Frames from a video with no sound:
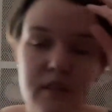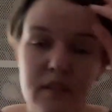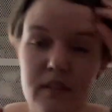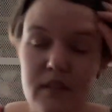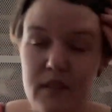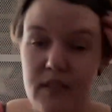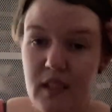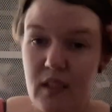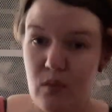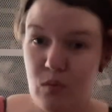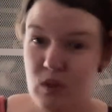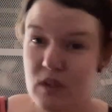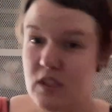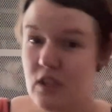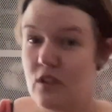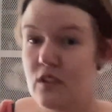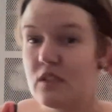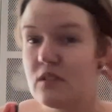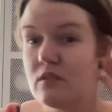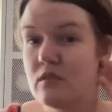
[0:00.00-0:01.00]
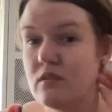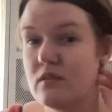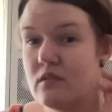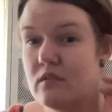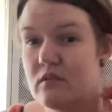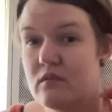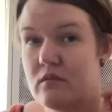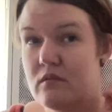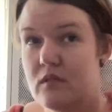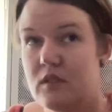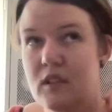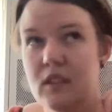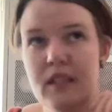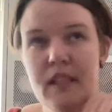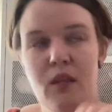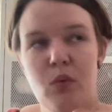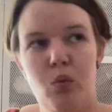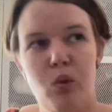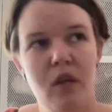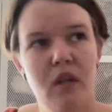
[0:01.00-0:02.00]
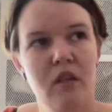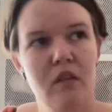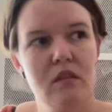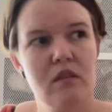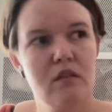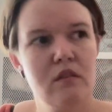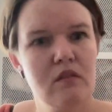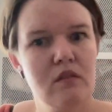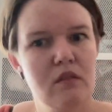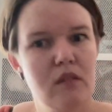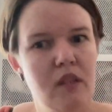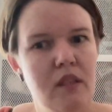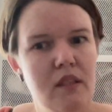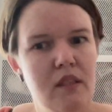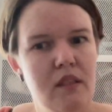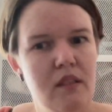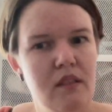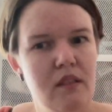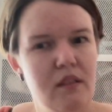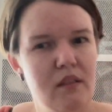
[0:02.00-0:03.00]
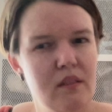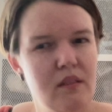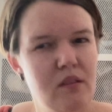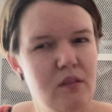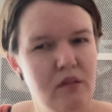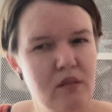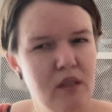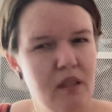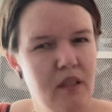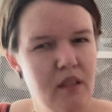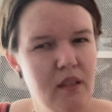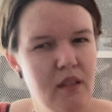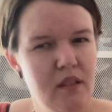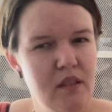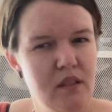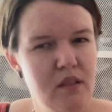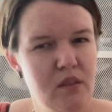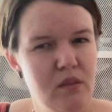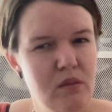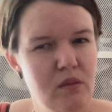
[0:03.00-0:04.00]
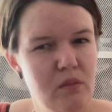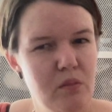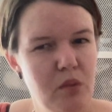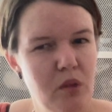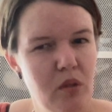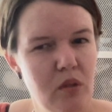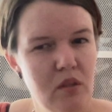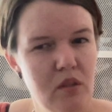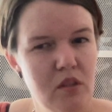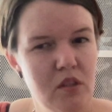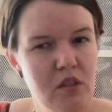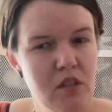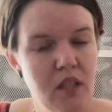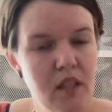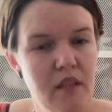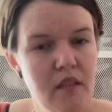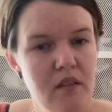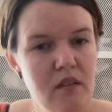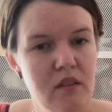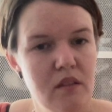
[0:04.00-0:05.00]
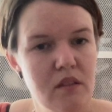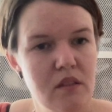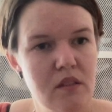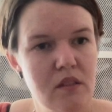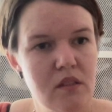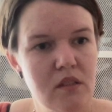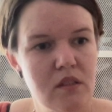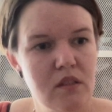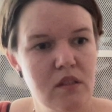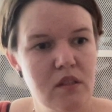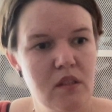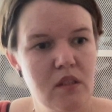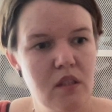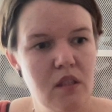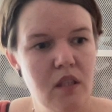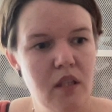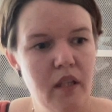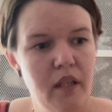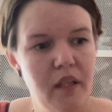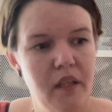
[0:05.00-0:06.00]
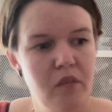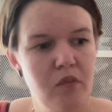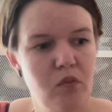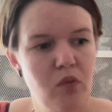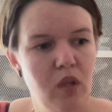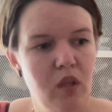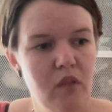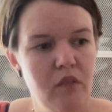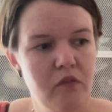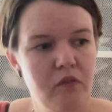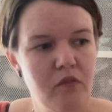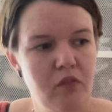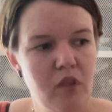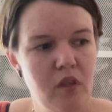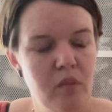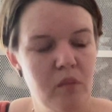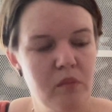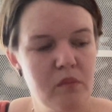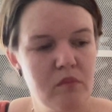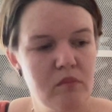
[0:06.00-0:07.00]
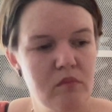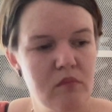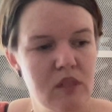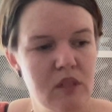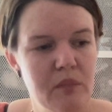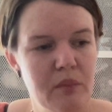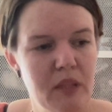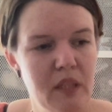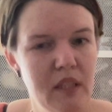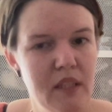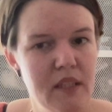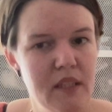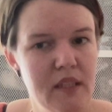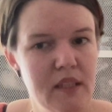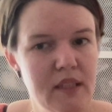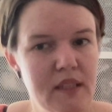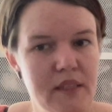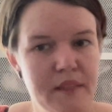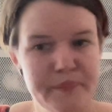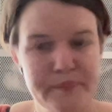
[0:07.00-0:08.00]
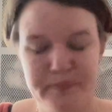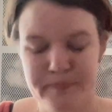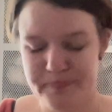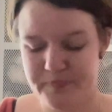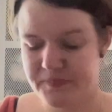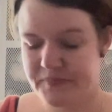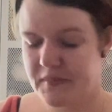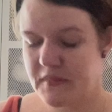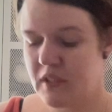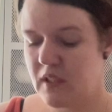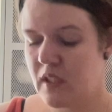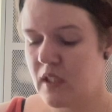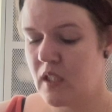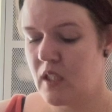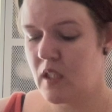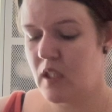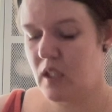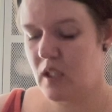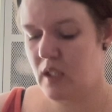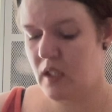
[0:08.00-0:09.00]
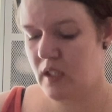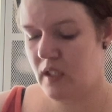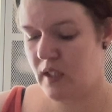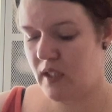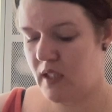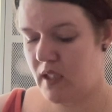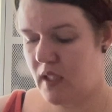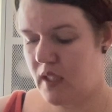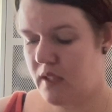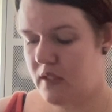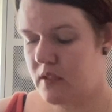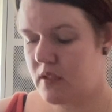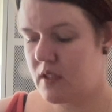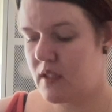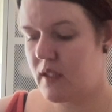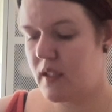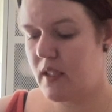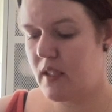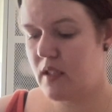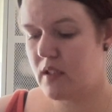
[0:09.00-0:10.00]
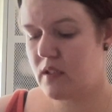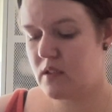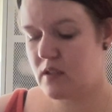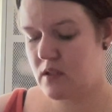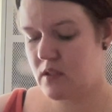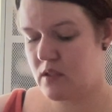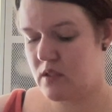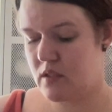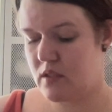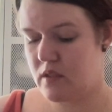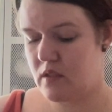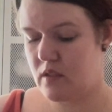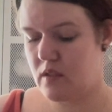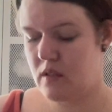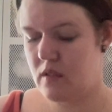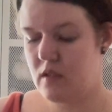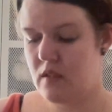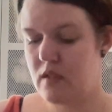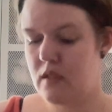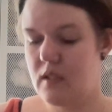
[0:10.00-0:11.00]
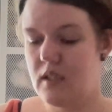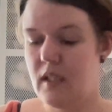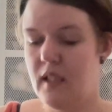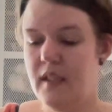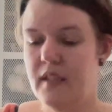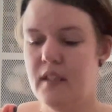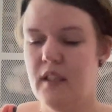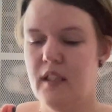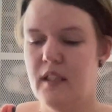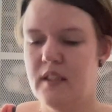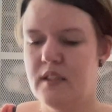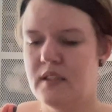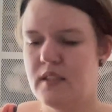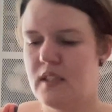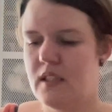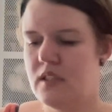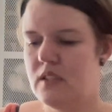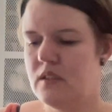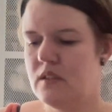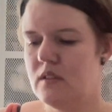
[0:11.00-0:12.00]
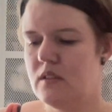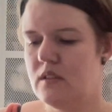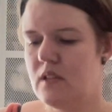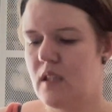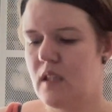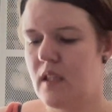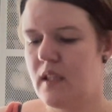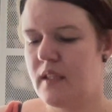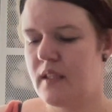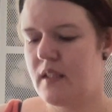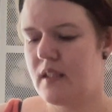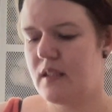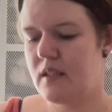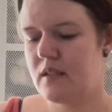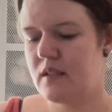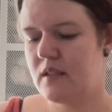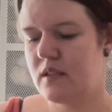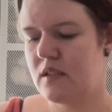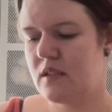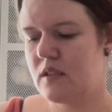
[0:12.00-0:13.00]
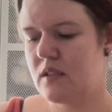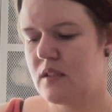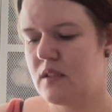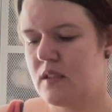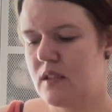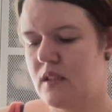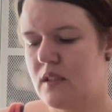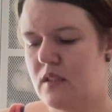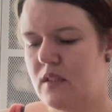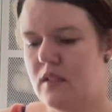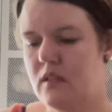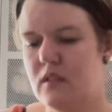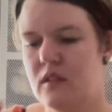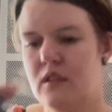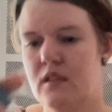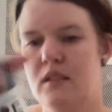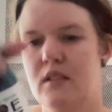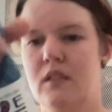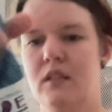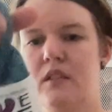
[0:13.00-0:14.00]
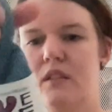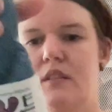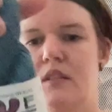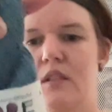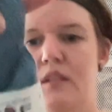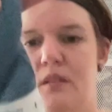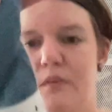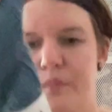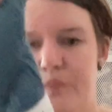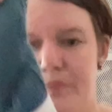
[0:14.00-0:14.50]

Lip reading: There was also, there were, I think, at least 2 Polish dyers and 1 from the Baltics. And at Dye Done I got this yarn. This is